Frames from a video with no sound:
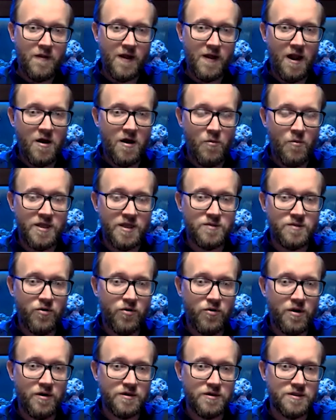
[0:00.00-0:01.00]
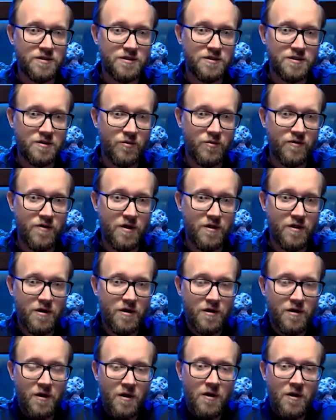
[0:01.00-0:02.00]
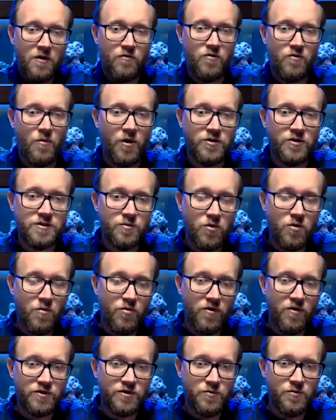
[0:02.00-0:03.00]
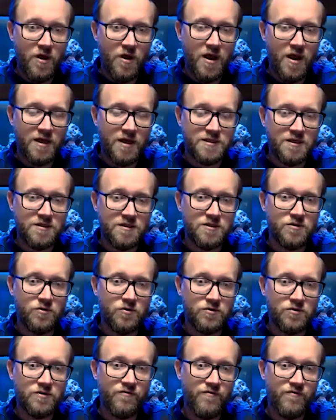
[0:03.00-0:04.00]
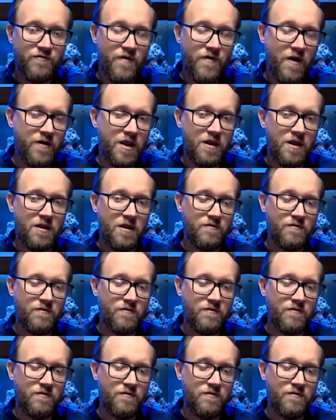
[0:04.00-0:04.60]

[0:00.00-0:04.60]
cloud-based products and some of the other remote support privilege remote access tools, are very,